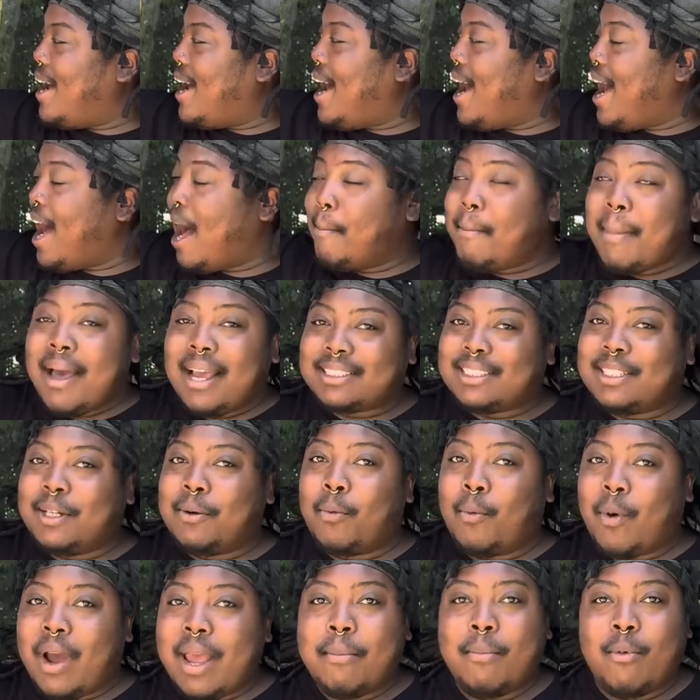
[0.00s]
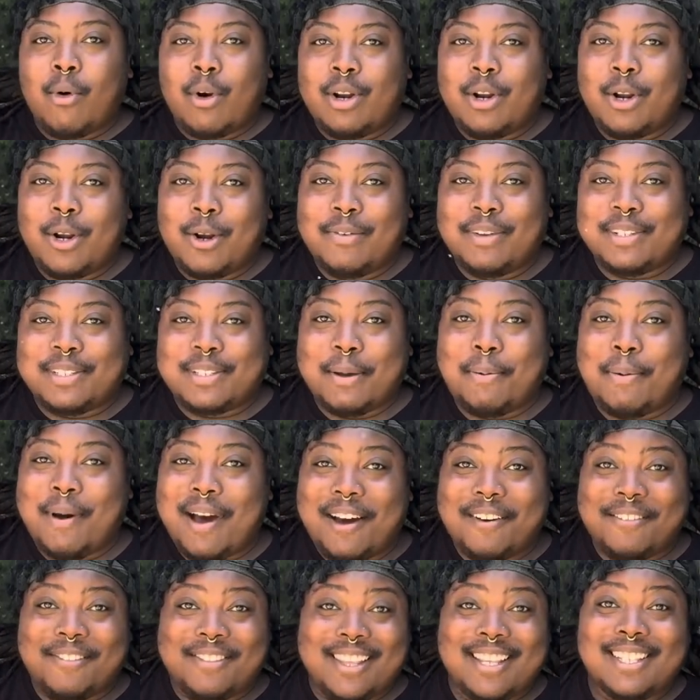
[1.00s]
I'm actually way more nervous
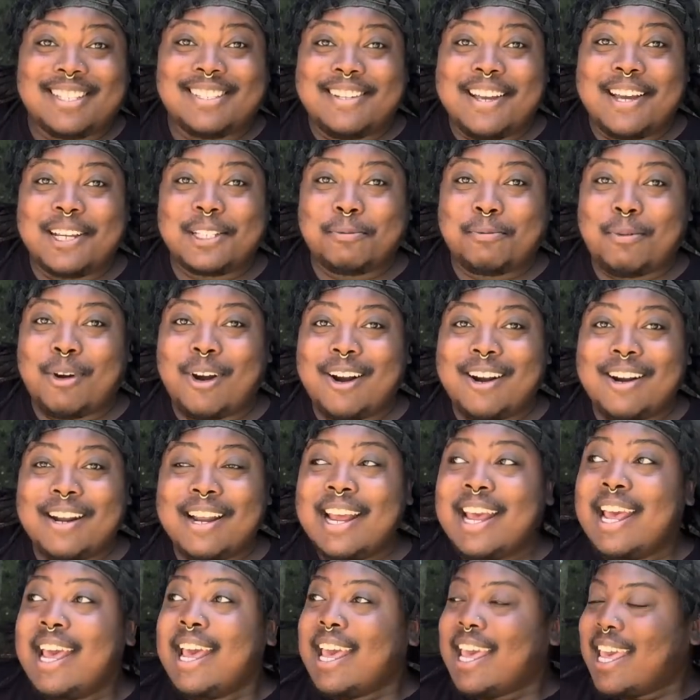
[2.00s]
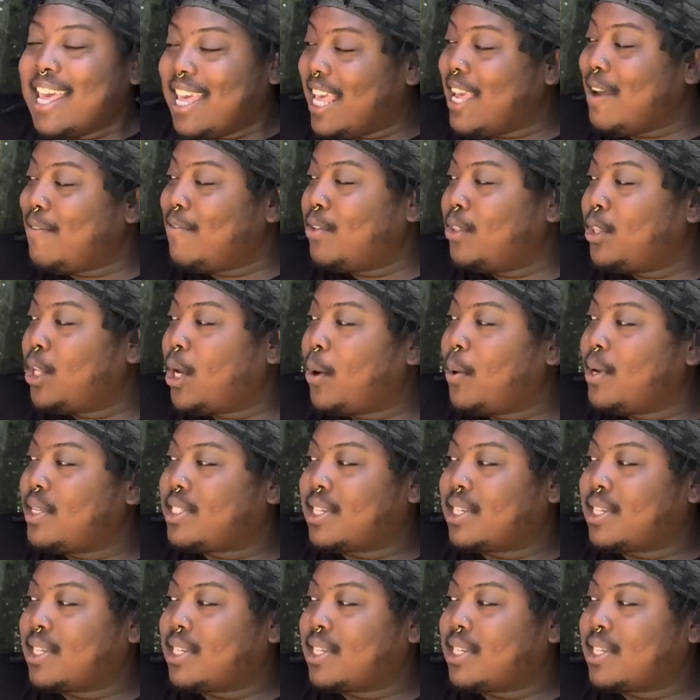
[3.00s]
about this next part, even though it's